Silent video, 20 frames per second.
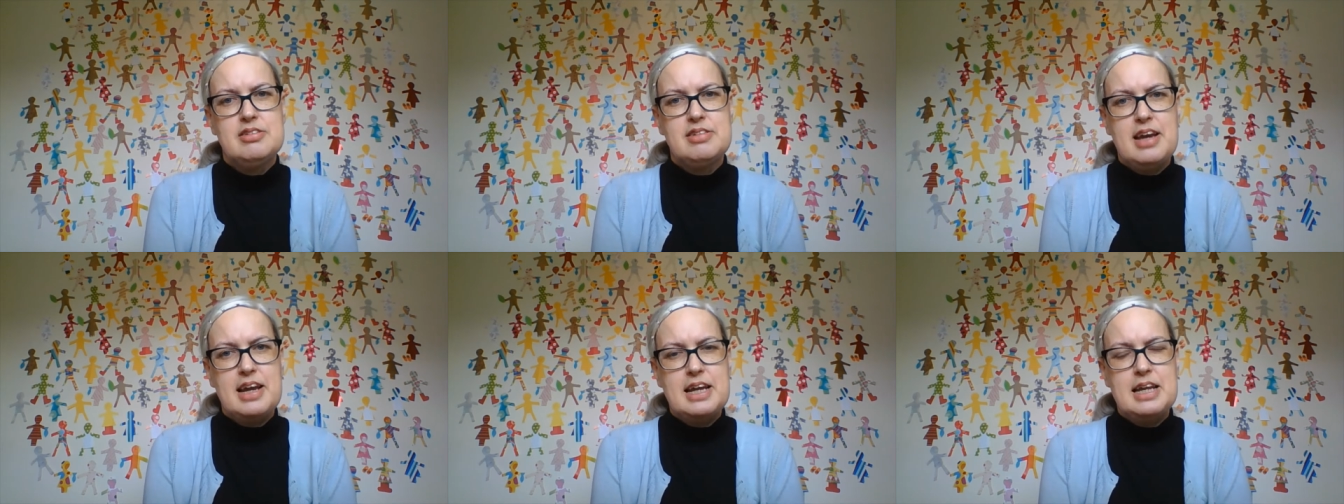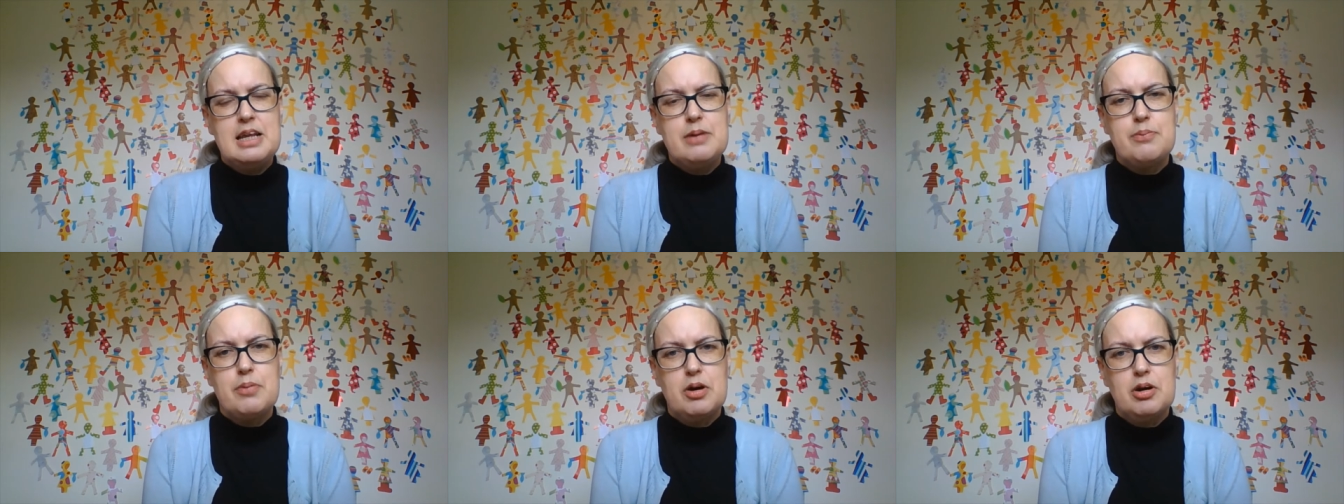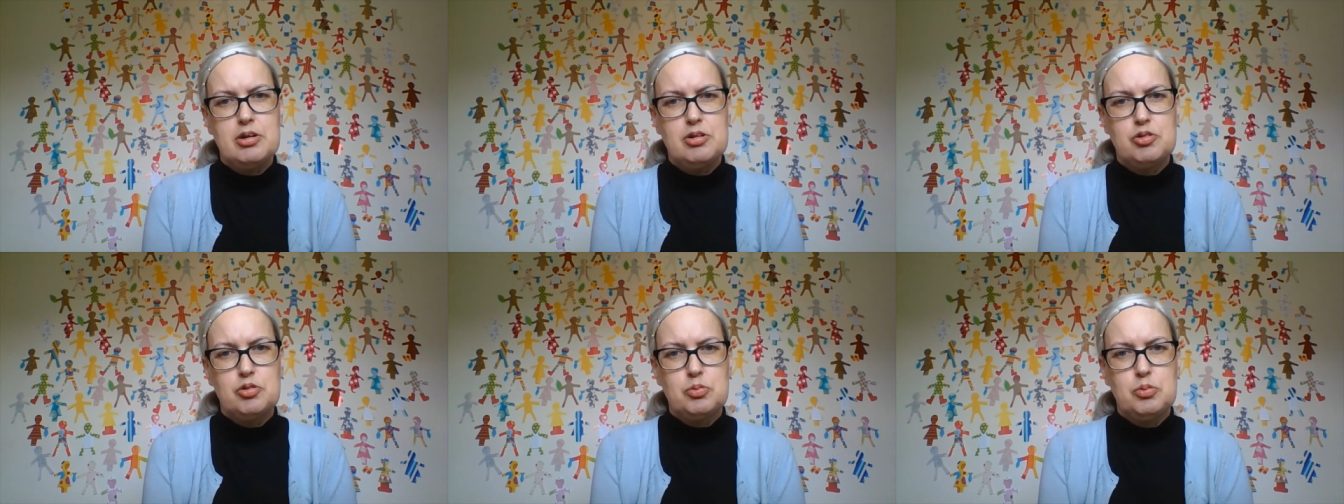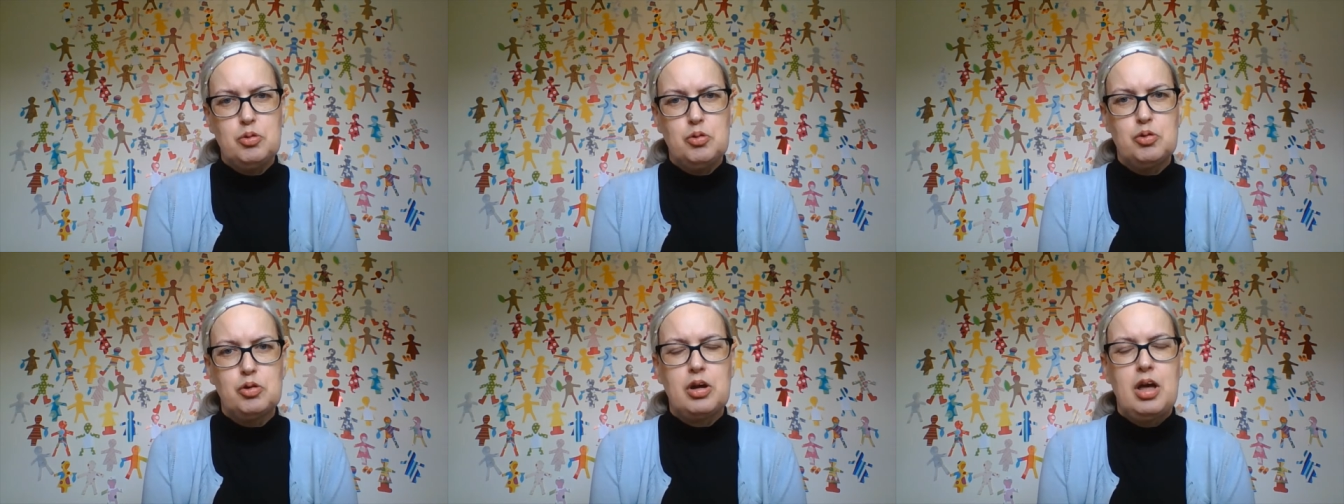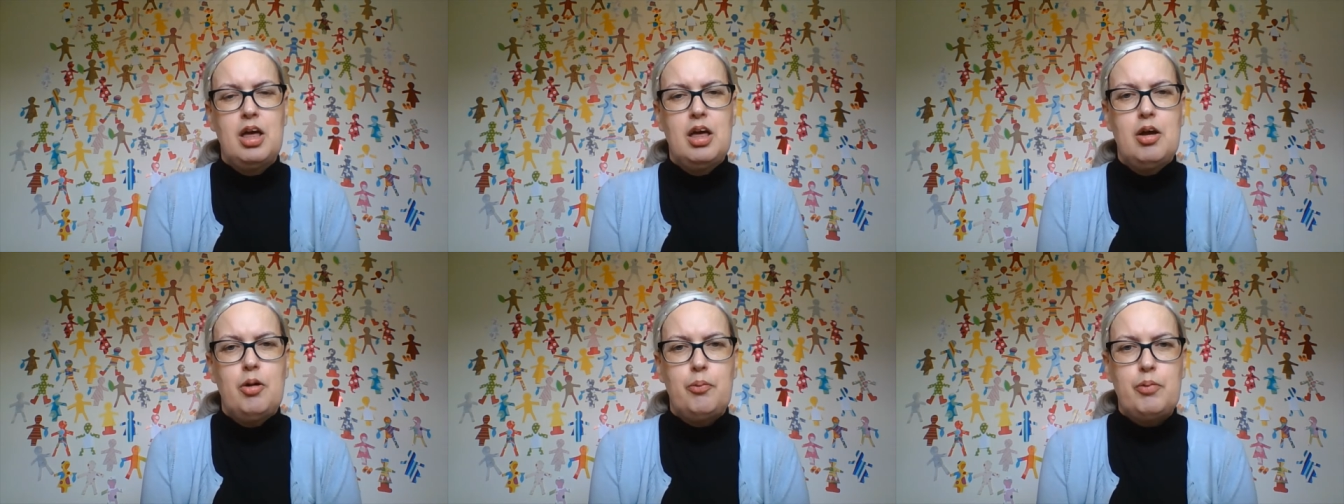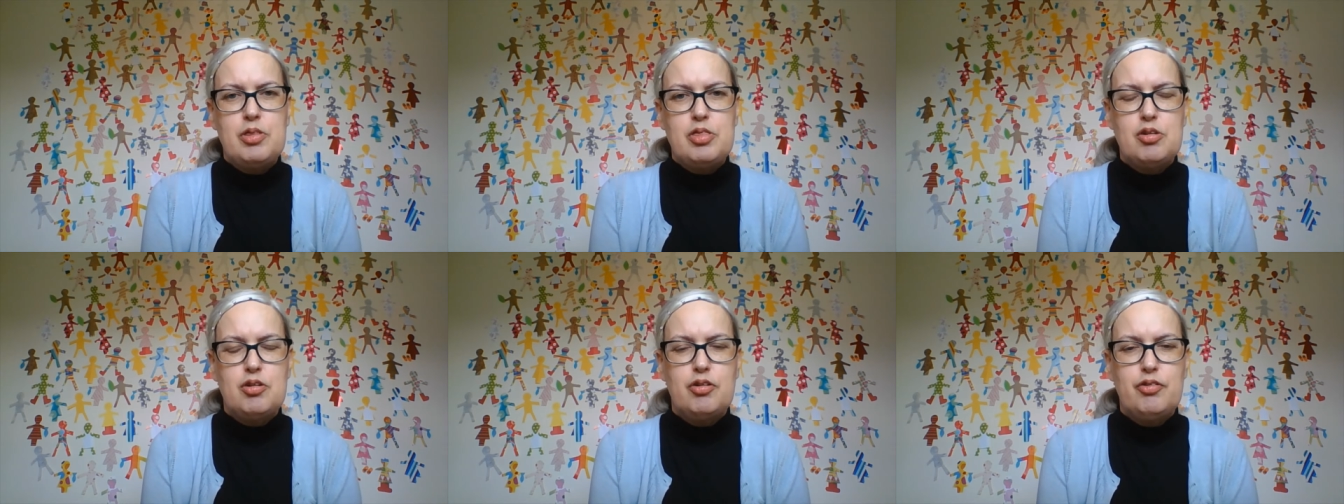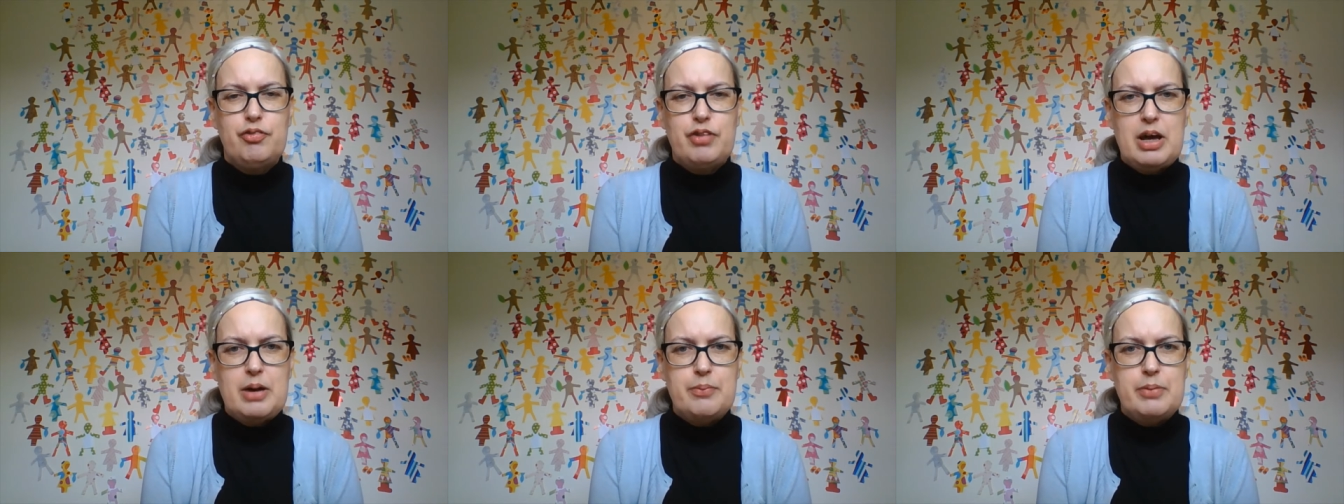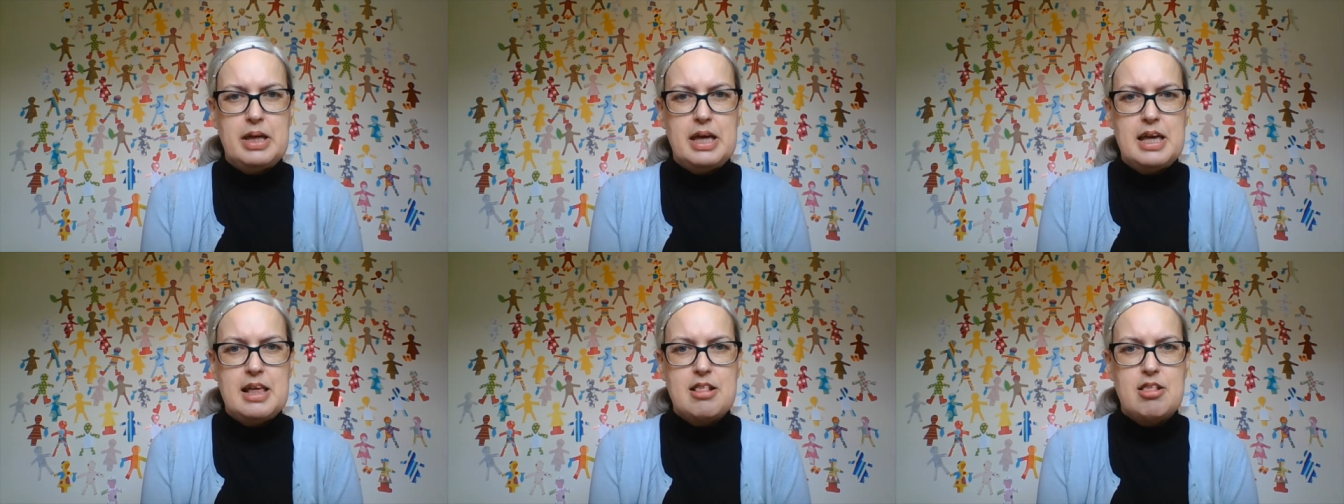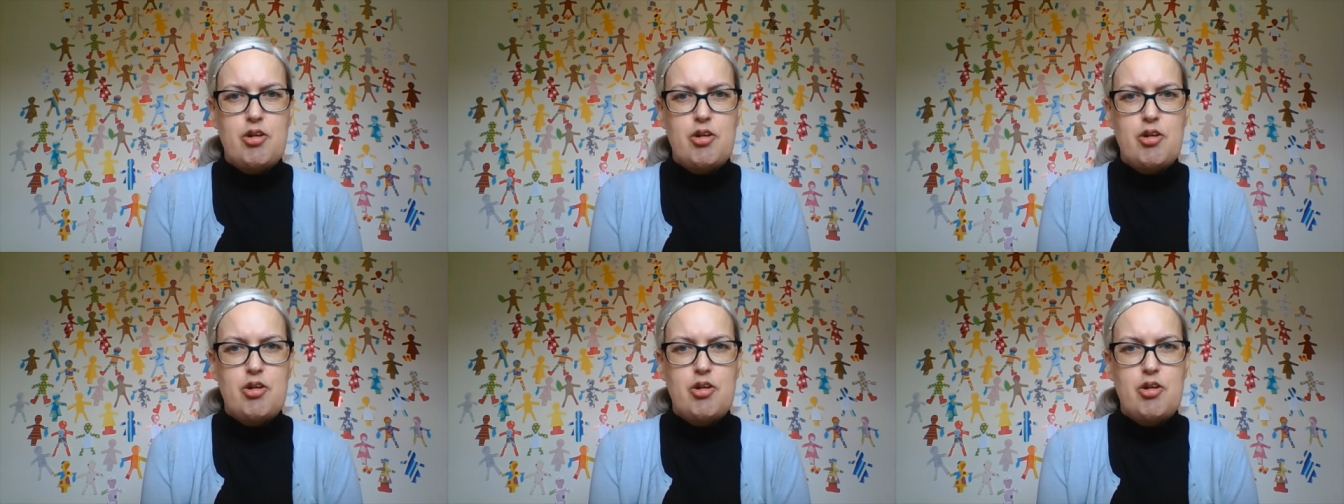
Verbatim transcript: daily miles walk with your family,